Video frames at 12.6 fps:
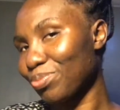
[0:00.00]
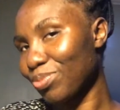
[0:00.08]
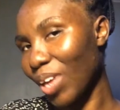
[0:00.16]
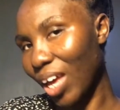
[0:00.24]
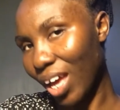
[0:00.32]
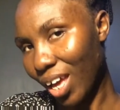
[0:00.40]

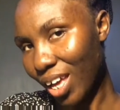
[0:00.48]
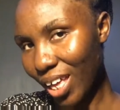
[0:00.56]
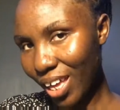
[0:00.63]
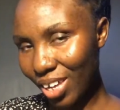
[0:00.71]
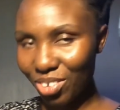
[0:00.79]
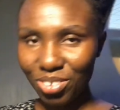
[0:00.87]
But I
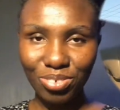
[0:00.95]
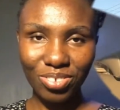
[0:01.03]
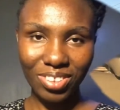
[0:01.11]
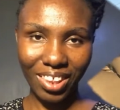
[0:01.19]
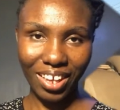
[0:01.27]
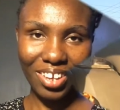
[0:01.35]
think that
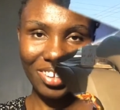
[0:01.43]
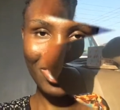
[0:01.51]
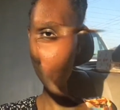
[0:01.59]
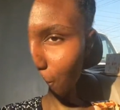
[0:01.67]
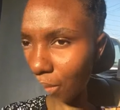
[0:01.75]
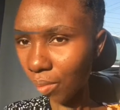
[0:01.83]
our
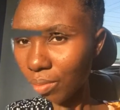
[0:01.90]
goal